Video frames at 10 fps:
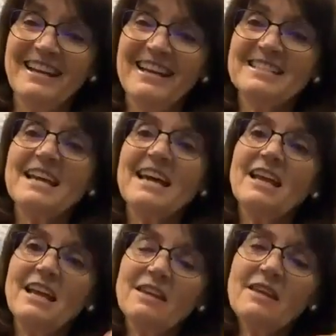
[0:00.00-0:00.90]
He said,
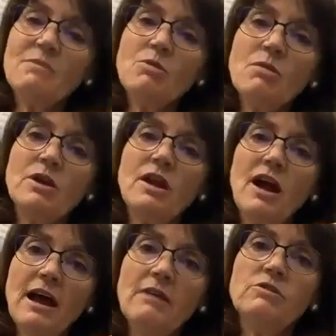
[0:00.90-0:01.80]
in that moment,
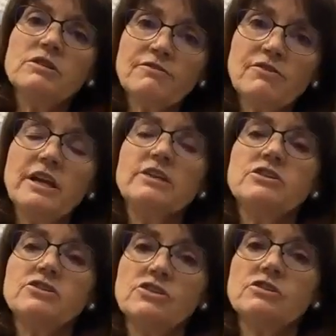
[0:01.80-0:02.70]
I was free to
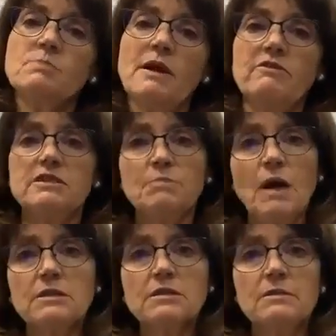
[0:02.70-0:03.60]
choose my
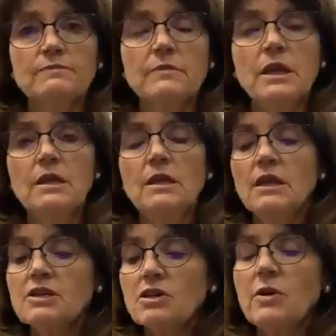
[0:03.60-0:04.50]
response.
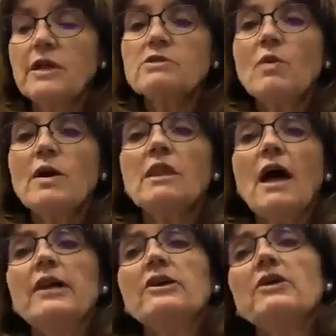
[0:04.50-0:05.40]
So his
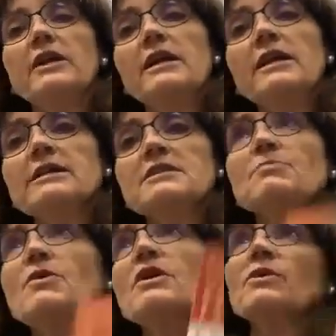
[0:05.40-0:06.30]
one-liner in his
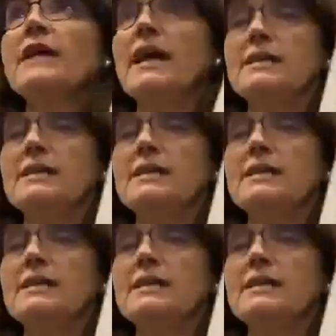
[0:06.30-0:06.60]
book, well, he